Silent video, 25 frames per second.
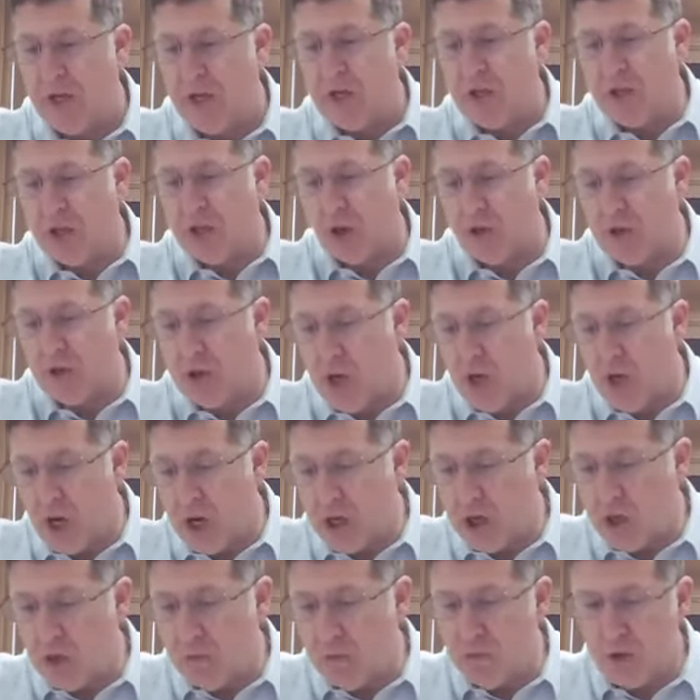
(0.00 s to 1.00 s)
Shal
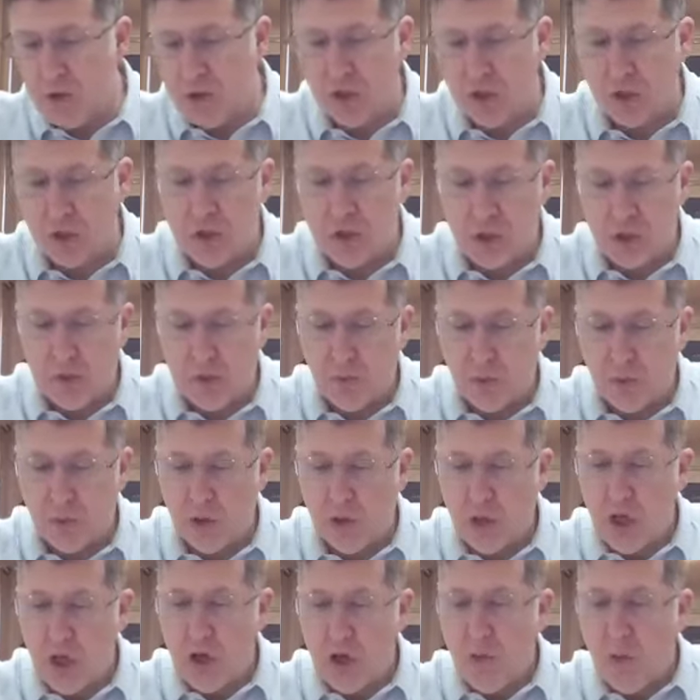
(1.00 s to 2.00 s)
Yachud b'Shal
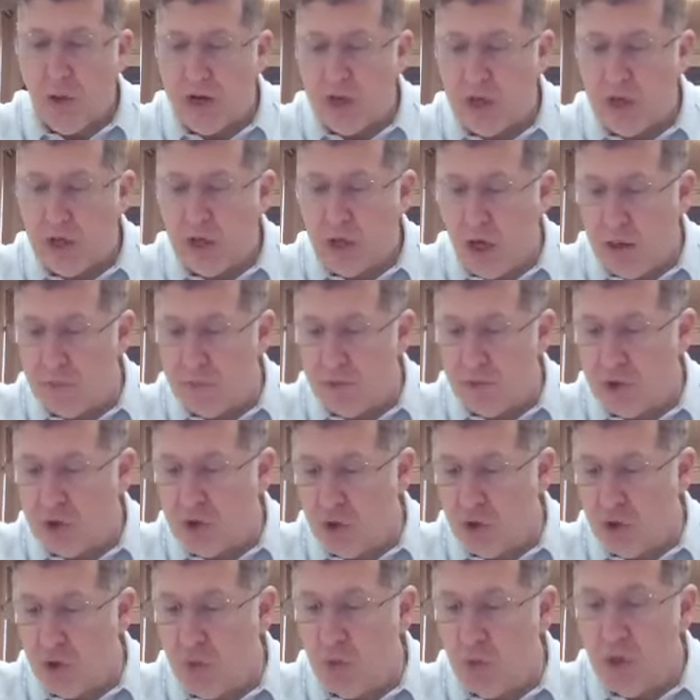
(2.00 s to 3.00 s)
Tzibur. When it comes
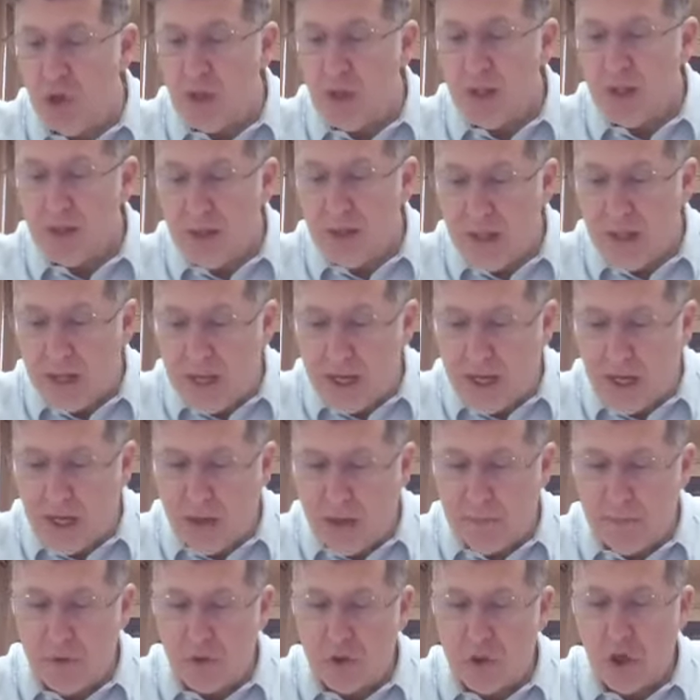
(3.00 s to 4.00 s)
to
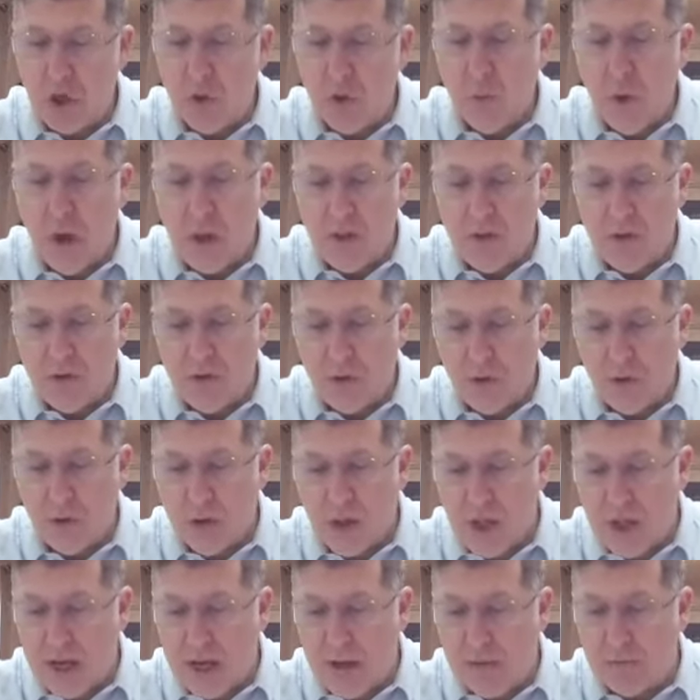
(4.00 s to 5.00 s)
lambs, whether they're
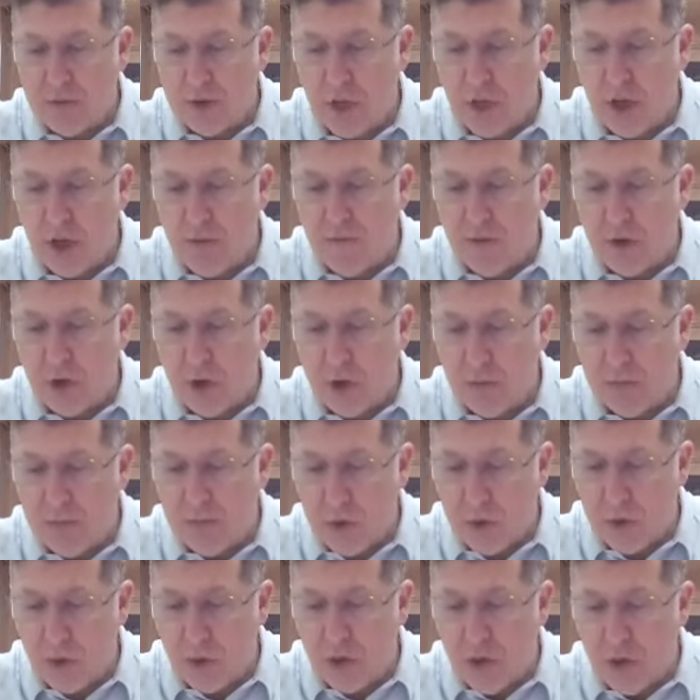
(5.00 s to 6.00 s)
lambs of the
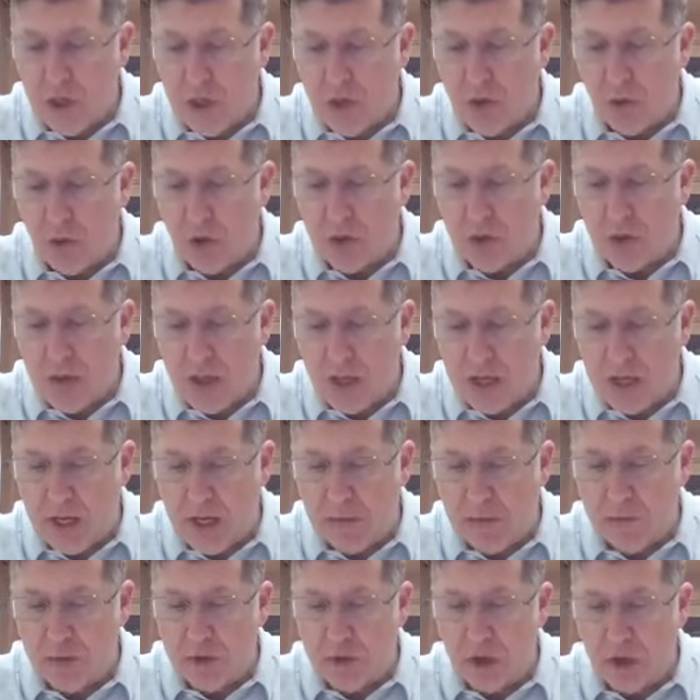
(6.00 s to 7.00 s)
community or
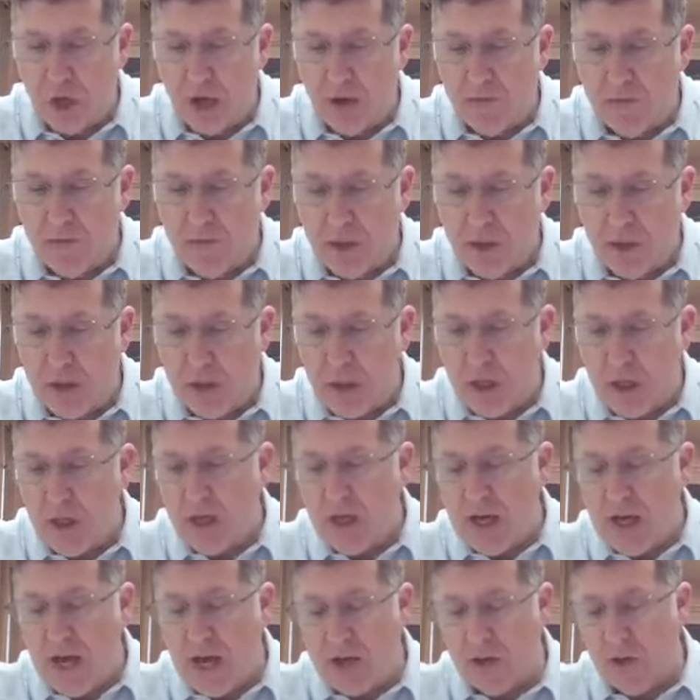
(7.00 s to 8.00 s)
lambs of the
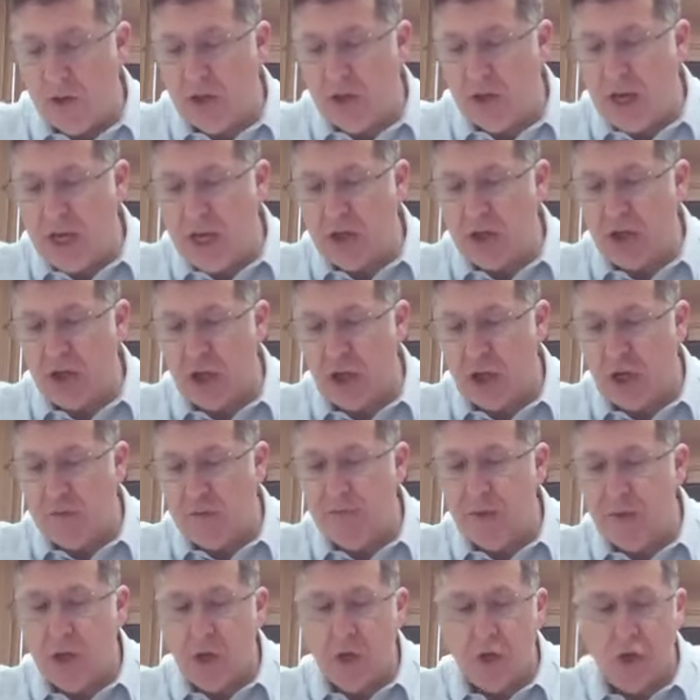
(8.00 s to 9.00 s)

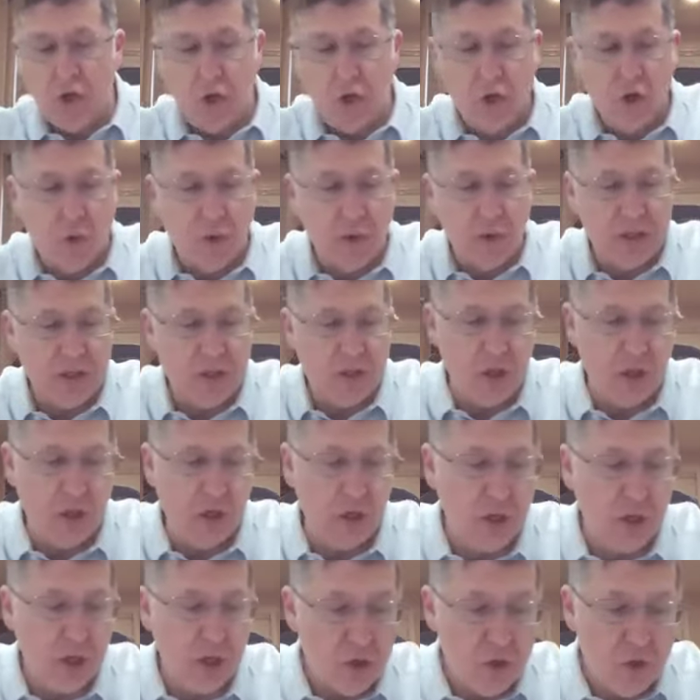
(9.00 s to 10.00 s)
congregation,
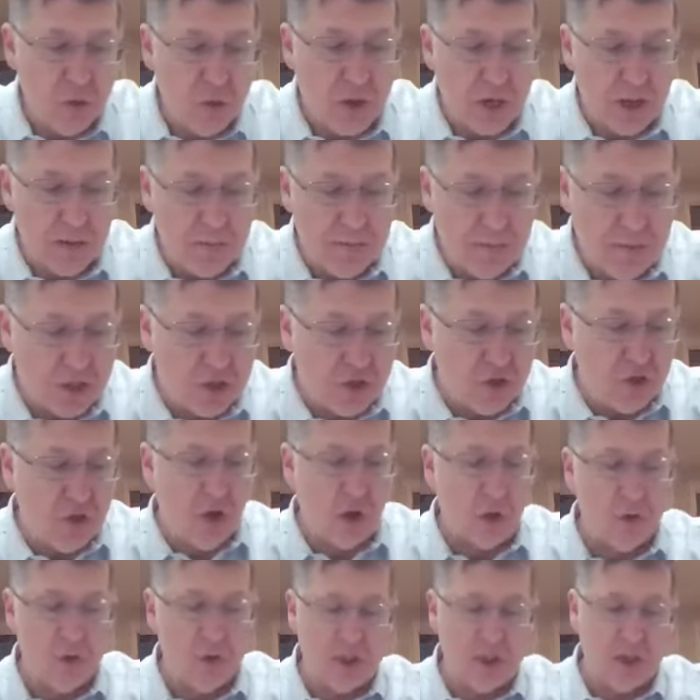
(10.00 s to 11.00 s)
you can mix
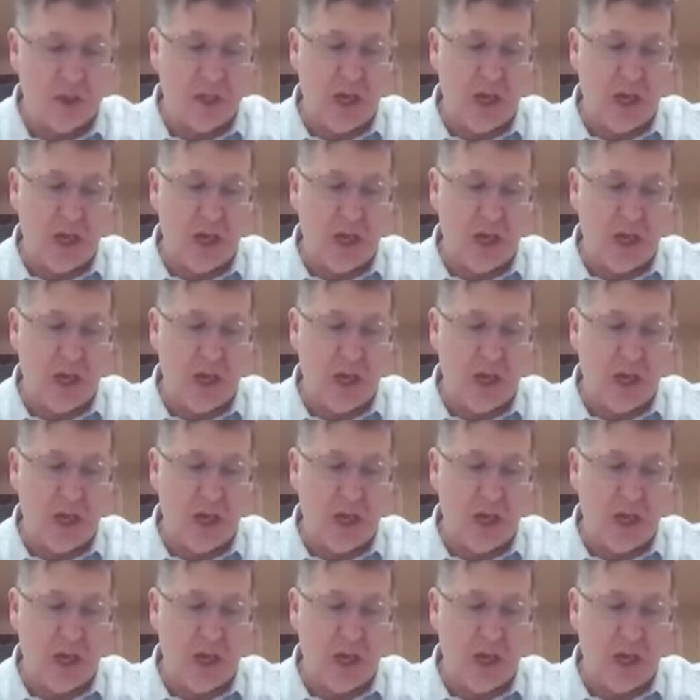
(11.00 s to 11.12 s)
those